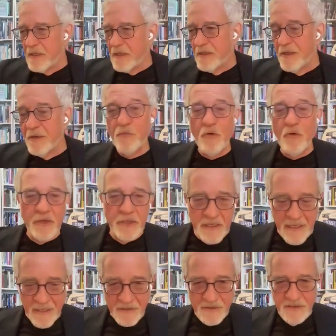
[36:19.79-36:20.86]
heroic
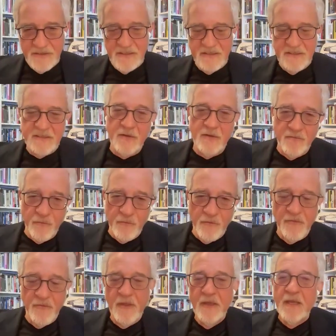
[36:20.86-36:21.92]
actions and so forth,